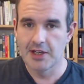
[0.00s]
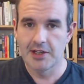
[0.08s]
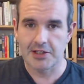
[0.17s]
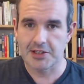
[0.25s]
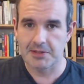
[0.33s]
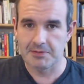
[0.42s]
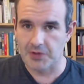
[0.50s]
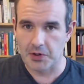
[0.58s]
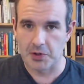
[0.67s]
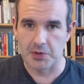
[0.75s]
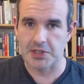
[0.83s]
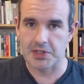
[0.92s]

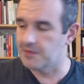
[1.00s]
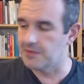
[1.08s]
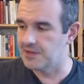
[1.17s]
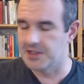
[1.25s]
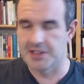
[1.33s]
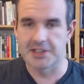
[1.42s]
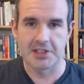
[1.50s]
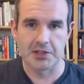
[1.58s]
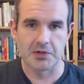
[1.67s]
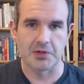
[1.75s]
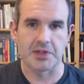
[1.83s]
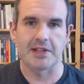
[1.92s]
photos of the
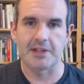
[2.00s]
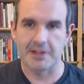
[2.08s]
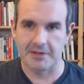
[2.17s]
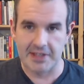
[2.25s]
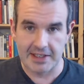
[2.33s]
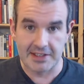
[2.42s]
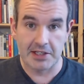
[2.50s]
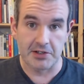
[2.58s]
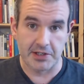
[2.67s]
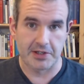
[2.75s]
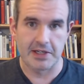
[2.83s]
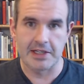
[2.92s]
distillery, the
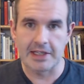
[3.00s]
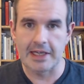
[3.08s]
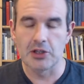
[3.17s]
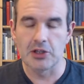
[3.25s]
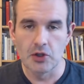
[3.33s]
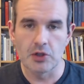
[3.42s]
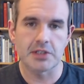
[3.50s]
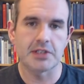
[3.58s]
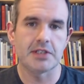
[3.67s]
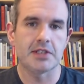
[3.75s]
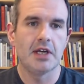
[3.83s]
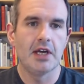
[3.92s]
interior. It
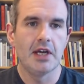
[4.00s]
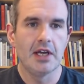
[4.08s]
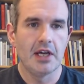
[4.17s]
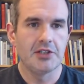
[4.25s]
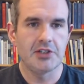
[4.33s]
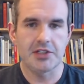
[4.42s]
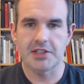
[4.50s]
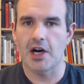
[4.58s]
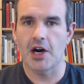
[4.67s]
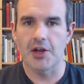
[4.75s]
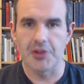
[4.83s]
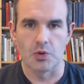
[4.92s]
looks just
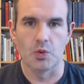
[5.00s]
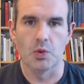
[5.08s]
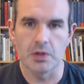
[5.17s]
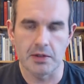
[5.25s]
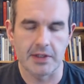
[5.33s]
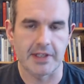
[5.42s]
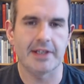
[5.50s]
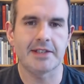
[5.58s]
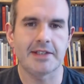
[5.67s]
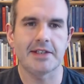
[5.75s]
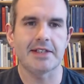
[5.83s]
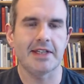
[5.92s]
otherworldly.
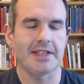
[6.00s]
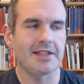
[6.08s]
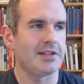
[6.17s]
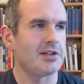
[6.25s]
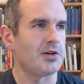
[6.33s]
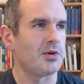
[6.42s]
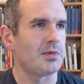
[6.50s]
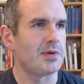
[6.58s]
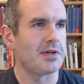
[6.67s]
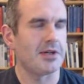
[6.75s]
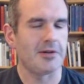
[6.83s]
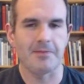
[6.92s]
It's like, you know,
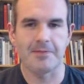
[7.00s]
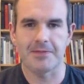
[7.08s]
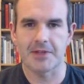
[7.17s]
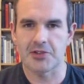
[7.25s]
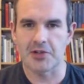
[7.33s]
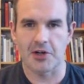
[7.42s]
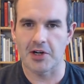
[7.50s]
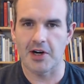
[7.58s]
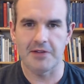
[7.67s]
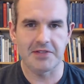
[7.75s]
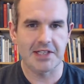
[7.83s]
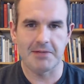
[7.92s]

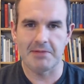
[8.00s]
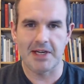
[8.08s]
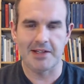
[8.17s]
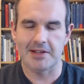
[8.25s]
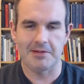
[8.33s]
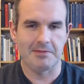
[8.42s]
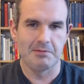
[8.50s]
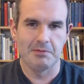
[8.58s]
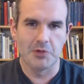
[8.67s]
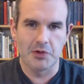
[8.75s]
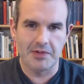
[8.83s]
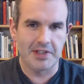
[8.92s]
Tarkovsky made a
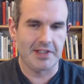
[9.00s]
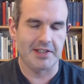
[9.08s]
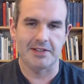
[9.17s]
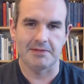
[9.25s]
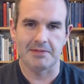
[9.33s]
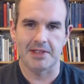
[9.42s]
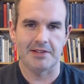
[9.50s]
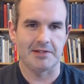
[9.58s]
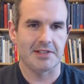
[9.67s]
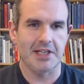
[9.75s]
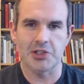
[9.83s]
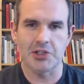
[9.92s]
movie in
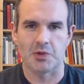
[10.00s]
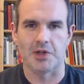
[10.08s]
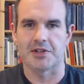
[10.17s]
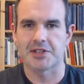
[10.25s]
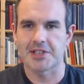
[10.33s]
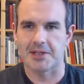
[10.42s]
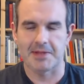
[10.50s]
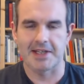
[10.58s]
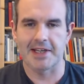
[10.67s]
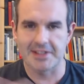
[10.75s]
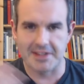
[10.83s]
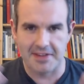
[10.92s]
Sichuan or
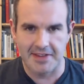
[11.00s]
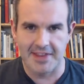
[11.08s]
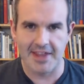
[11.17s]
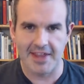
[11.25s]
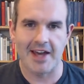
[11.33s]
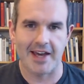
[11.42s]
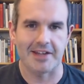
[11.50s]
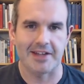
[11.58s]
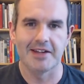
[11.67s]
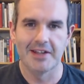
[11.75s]
something. It's that